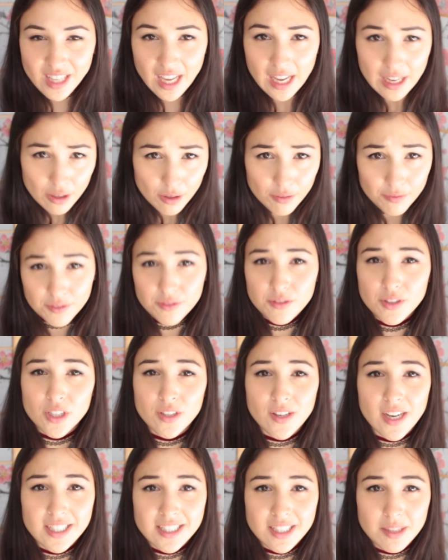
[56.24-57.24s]
I often
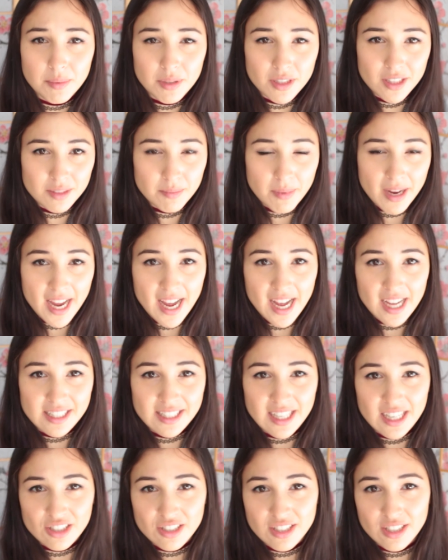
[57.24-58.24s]
regret it because my hair is
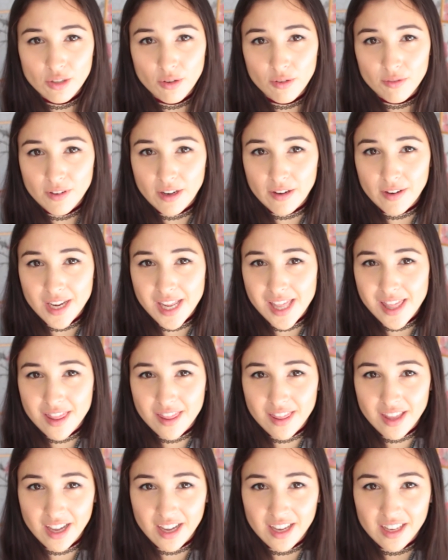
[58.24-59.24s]
actually not very
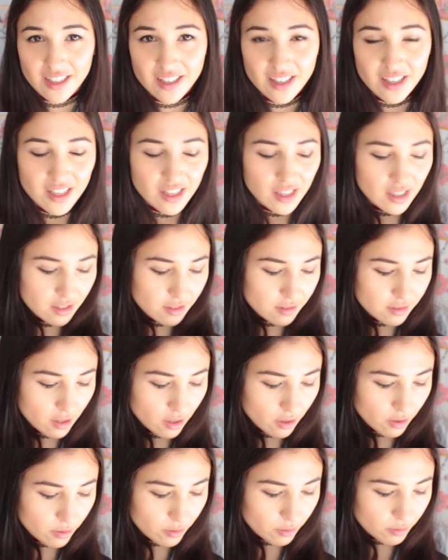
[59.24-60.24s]
thick.
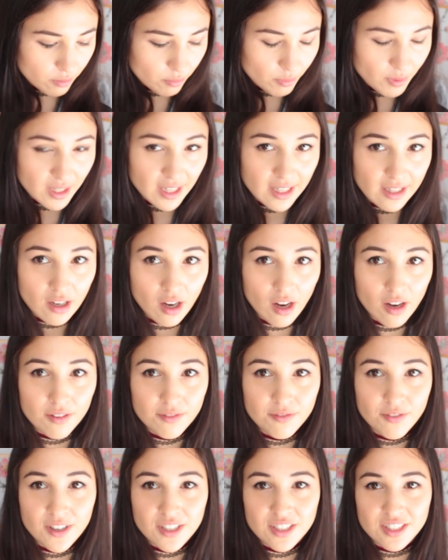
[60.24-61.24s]
So when I cut a
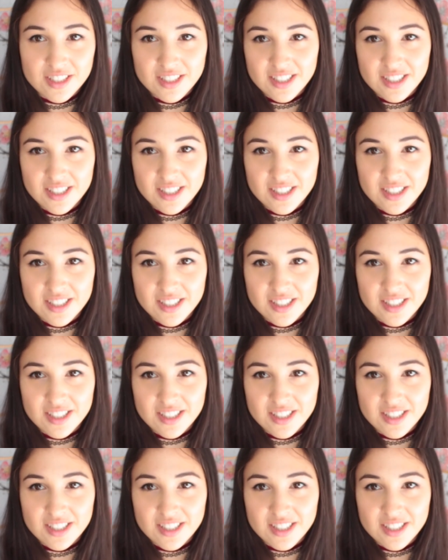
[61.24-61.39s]
fringe,